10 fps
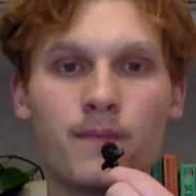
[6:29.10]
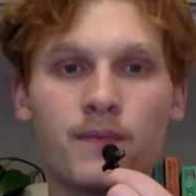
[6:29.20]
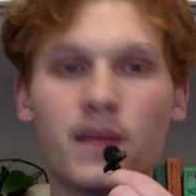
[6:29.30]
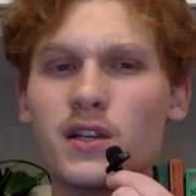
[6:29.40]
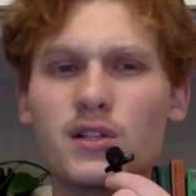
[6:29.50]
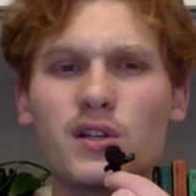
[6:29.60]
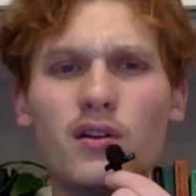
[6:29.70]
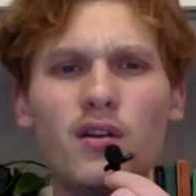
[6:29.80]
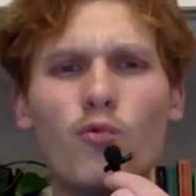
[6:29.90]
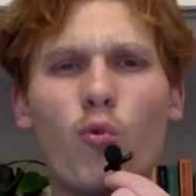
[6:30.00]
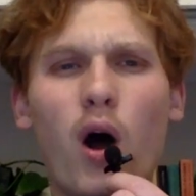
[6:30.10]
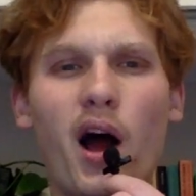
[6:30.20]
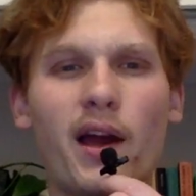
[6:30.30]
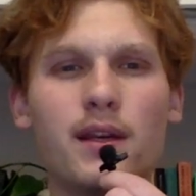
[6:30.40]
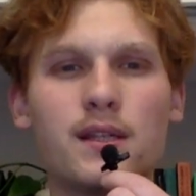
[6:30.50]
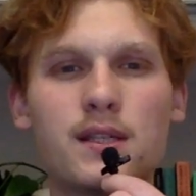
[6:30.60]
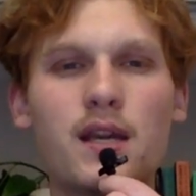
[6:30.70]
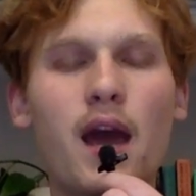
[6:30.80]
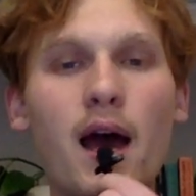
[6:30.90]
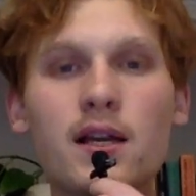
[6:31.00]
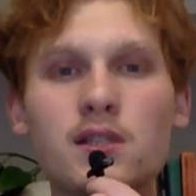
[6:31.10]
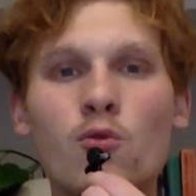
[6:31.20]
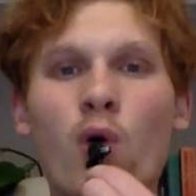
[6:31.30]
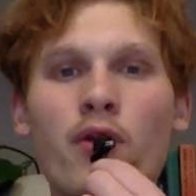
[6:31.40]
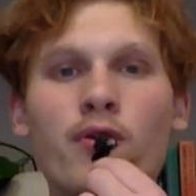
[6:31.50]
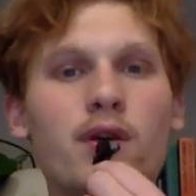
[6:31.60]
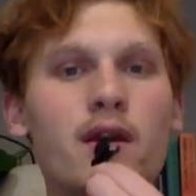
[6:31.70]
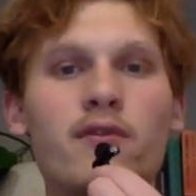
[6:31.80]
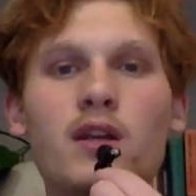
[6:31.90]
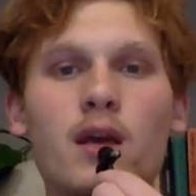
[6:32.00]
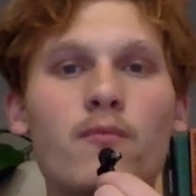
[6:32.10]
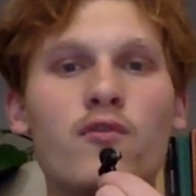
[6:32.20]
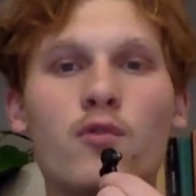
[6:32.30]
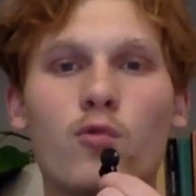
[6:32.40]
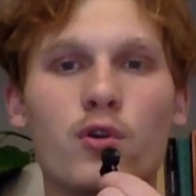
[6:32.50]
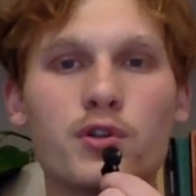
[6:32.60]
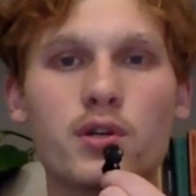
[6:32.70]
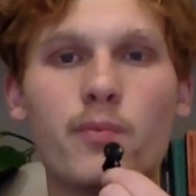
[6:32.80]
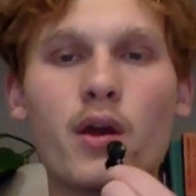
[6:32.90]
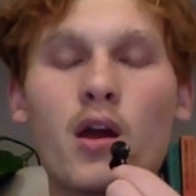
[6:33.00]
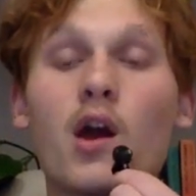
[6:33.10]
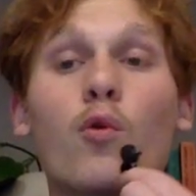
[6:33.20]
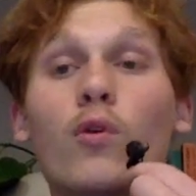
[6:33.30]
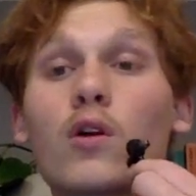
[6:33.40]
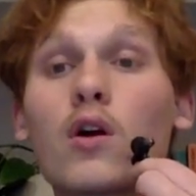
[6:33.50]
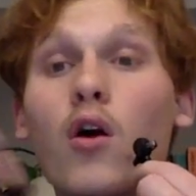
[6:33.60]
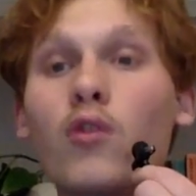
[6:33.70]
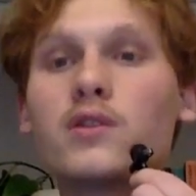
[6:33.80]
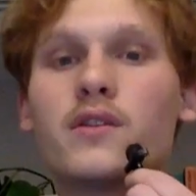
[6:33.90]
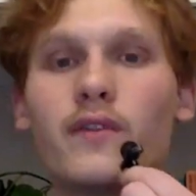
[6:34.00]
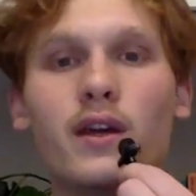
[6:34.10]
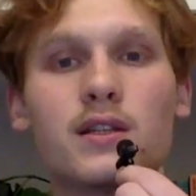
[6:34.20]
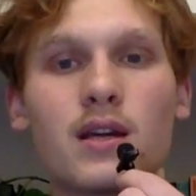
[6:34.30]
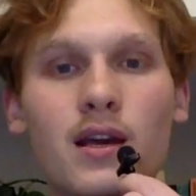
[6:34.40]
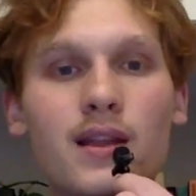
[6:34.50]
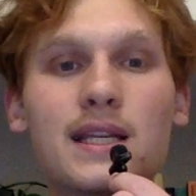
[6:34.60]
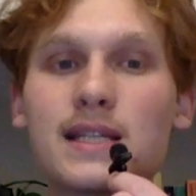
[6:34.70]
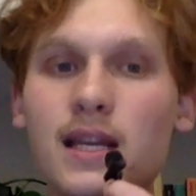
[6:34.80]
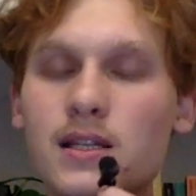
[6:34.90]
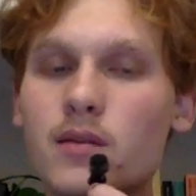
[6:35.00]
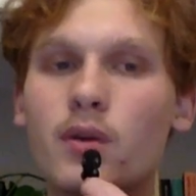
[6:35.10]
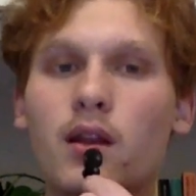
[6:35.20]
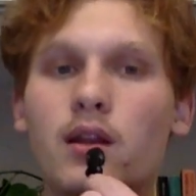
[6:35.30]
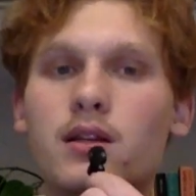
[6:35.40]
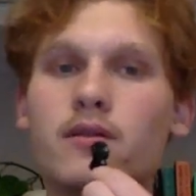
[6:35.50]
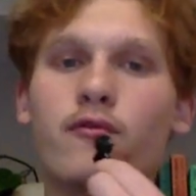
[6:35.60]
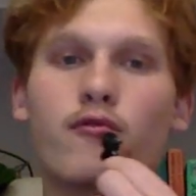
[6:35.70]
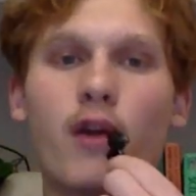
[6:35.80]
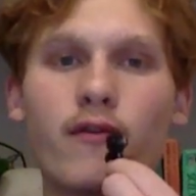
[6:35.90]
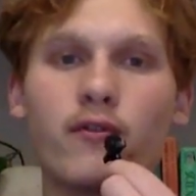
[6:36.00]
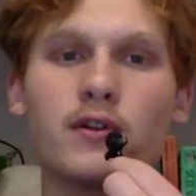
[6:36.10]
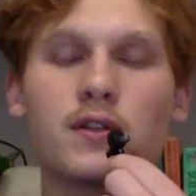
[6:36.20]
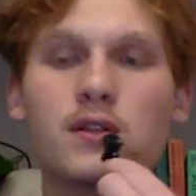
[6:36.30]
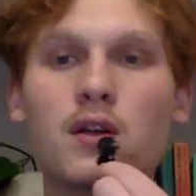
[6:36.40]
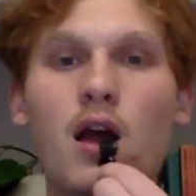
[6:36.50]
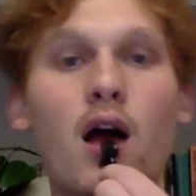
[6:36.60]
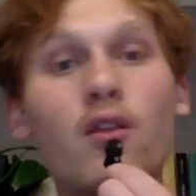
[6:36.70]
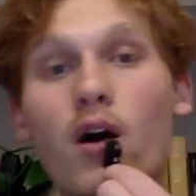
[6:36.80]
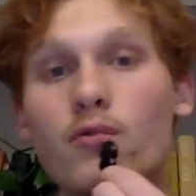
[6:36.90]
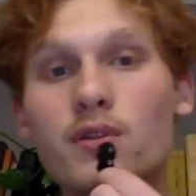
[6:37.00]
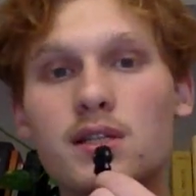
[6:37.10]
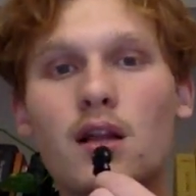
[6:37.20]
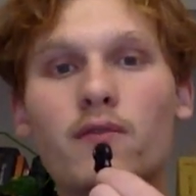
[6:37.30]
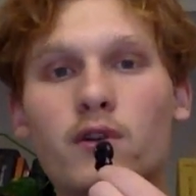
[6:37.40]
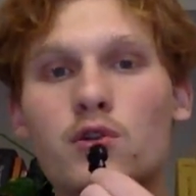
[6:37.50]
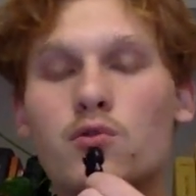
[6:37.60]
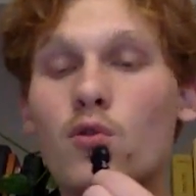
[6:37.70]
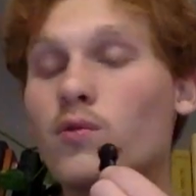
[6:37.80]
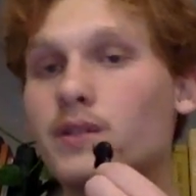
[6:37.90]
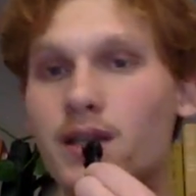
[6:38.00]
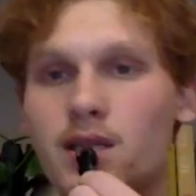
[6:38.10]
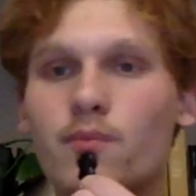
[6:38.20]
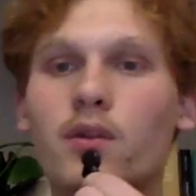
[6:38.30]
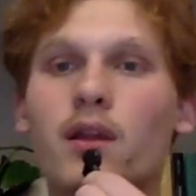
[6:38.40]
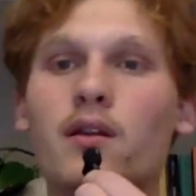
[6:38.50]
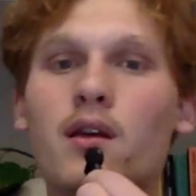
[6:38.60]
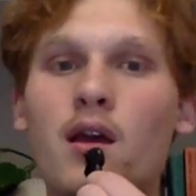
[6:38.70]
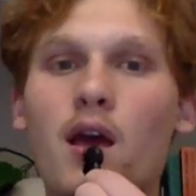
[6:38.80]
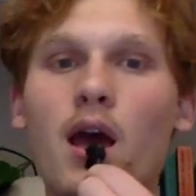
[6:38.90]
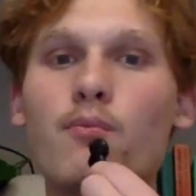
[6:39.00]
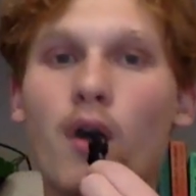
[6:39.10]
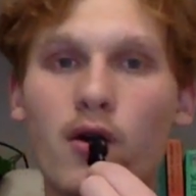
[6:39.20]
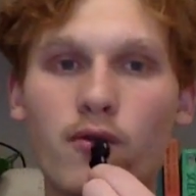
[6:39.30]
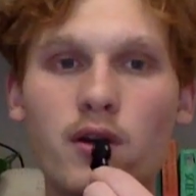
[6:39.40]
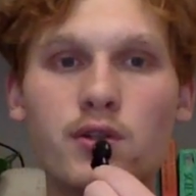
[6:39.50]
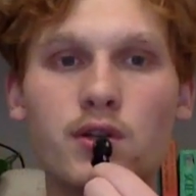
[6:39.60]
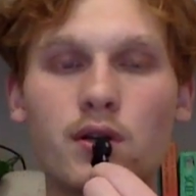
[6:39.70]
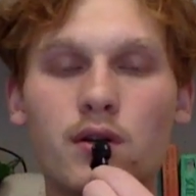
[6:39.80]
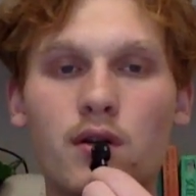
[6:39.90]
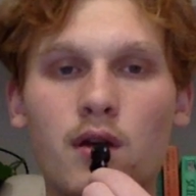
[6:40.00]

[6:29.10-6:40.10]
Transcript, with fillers: It is good and wise to ask whether a given hymn for worship will cultivate the sensibilities of reverence along with self controlled discipline and moderation.